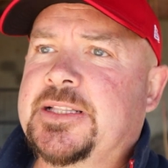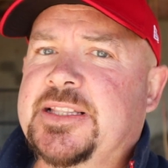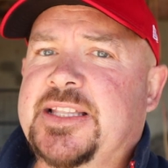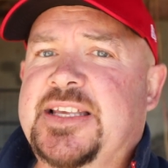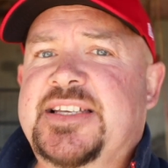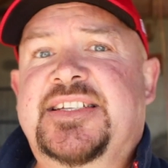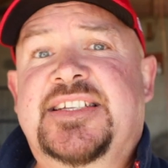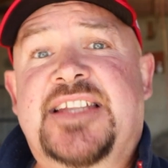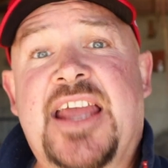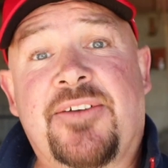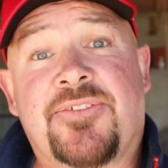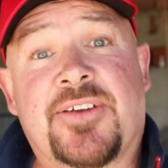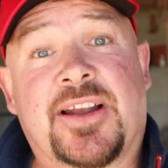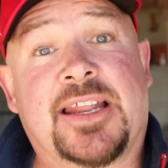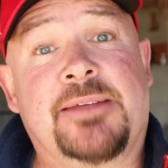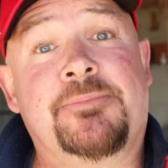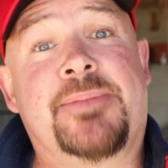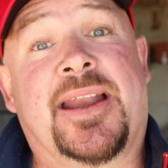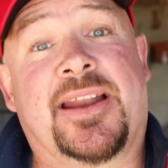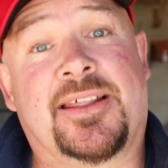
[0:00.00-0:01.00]
There's
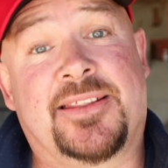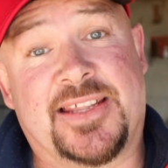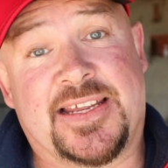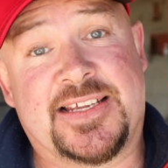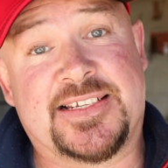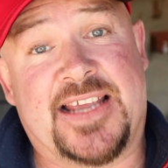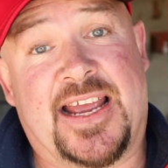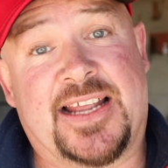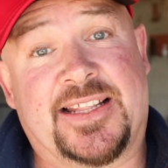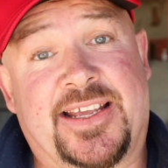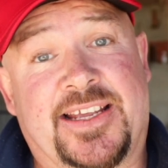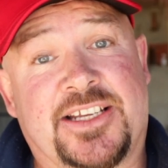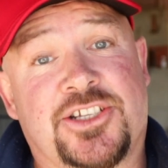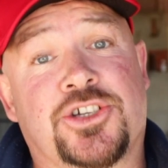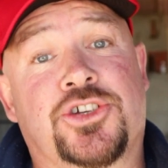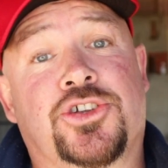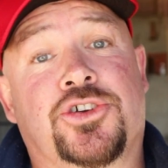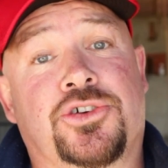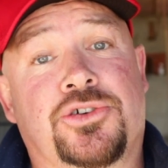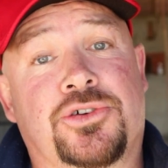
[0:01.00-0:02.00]
definitely better things out there
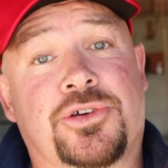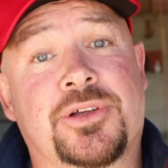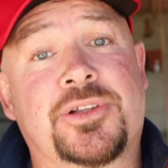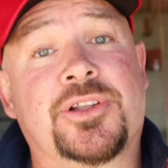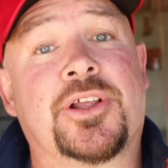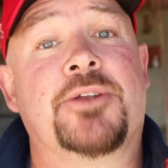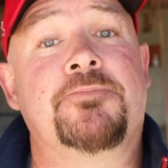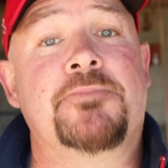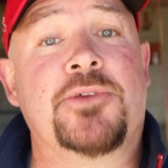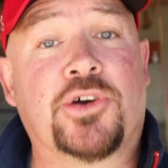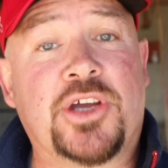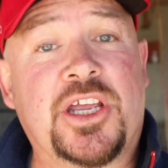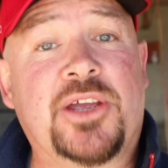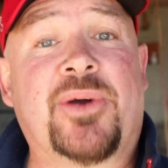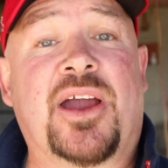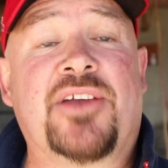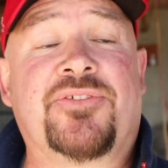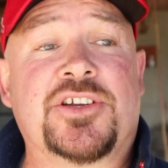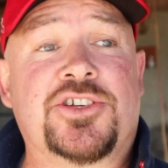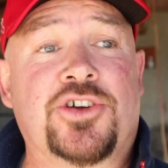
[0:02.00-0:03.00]
to do than Milky
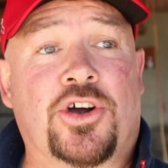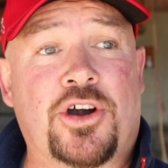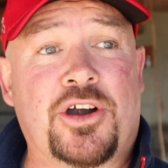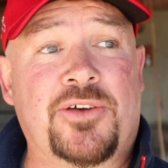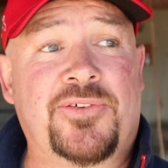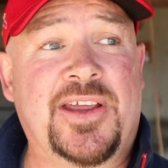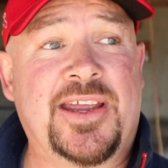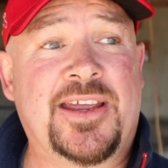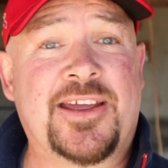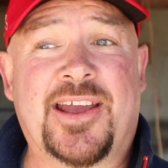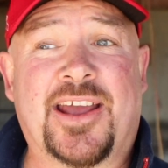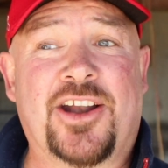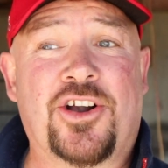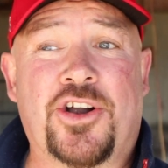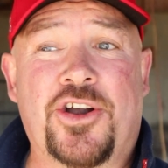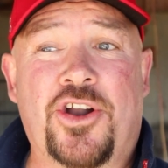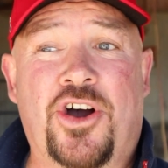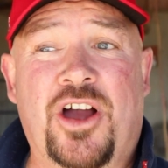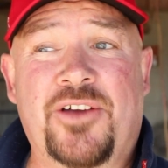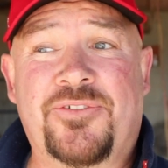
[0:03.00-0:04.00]
Way photography, and
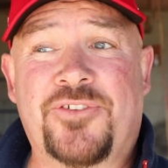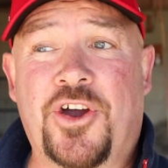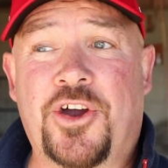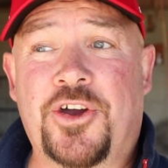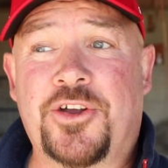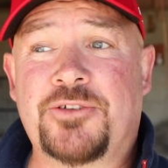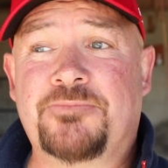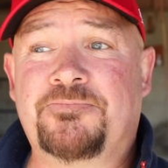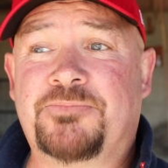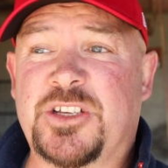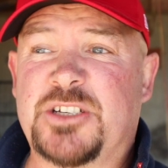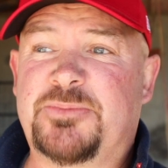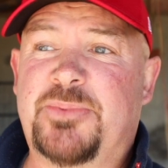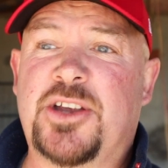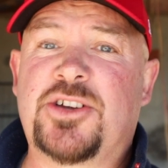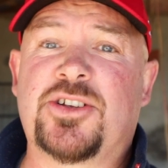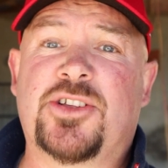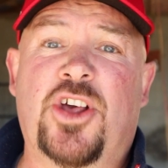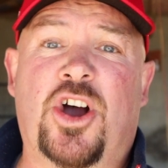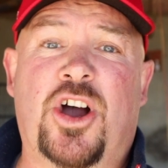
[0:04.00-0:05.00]
on an iPhone,
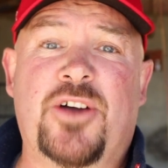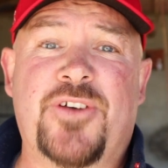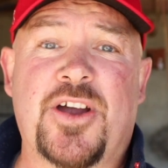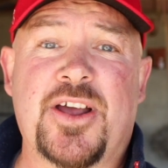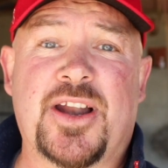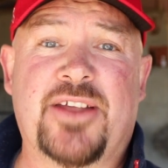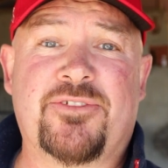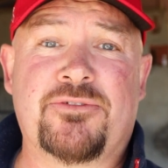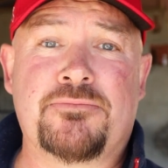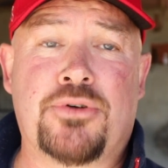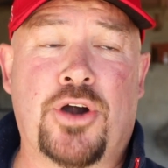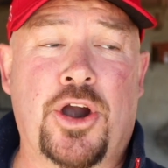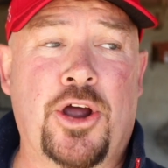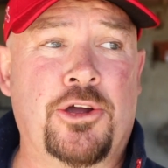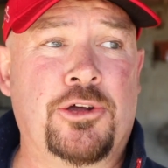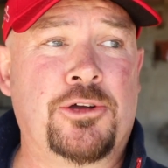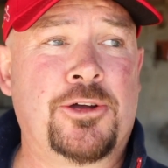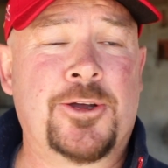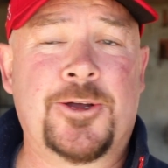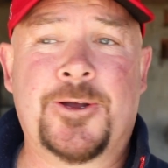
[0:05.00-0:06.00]
especially the iPhone 11
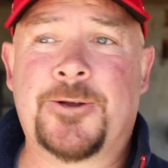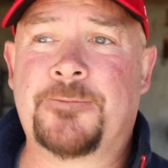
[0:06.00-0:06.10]
Pro,